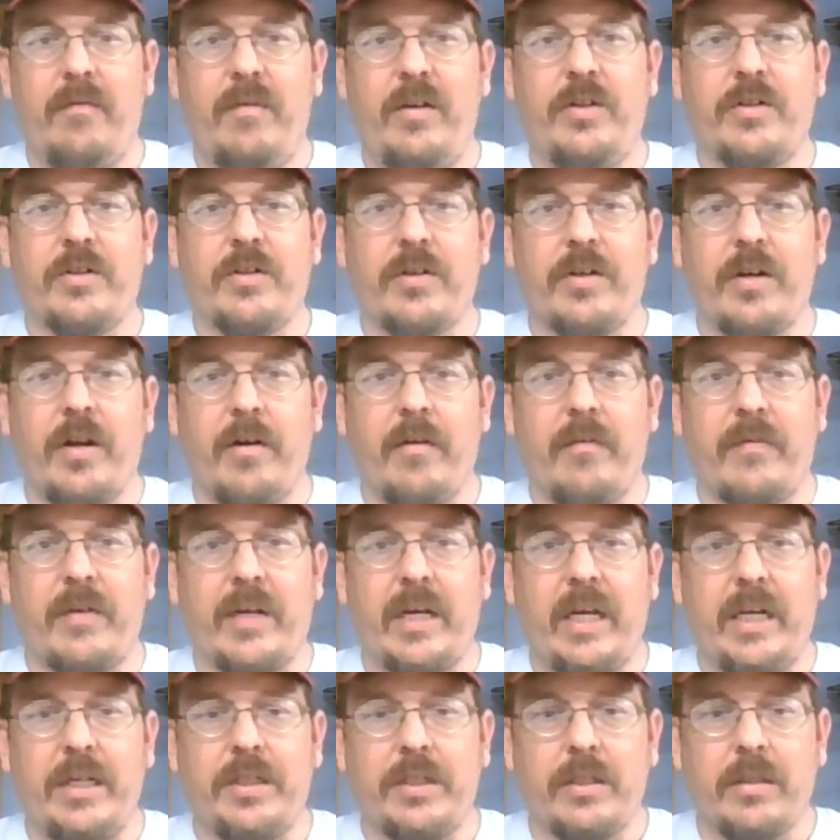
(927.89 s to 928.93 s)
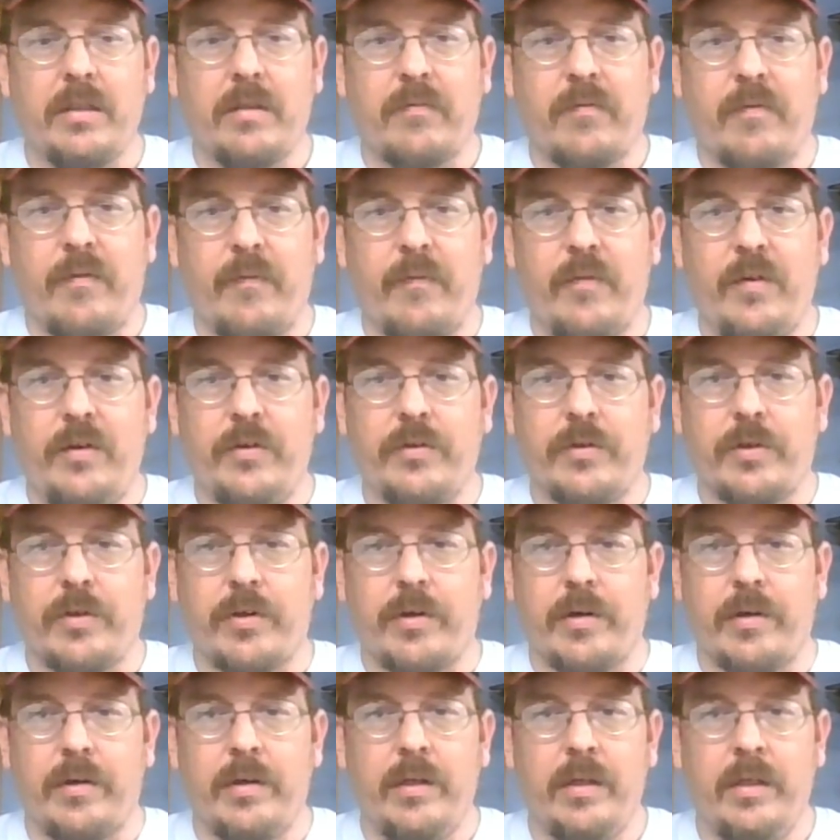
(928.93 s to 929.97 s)
future notifications for
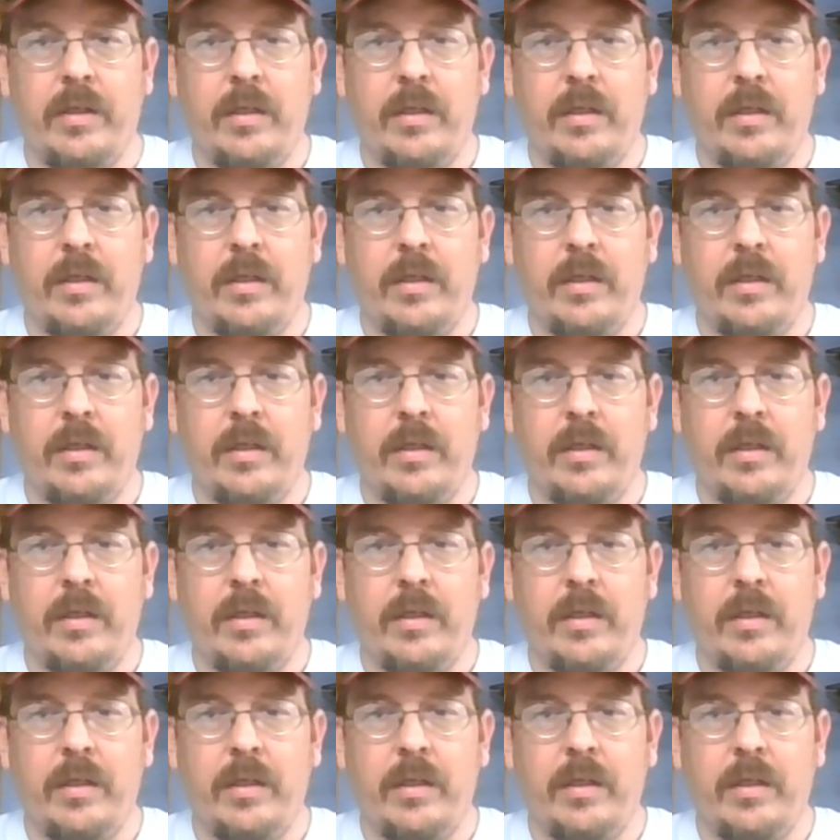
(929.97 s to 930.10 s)
future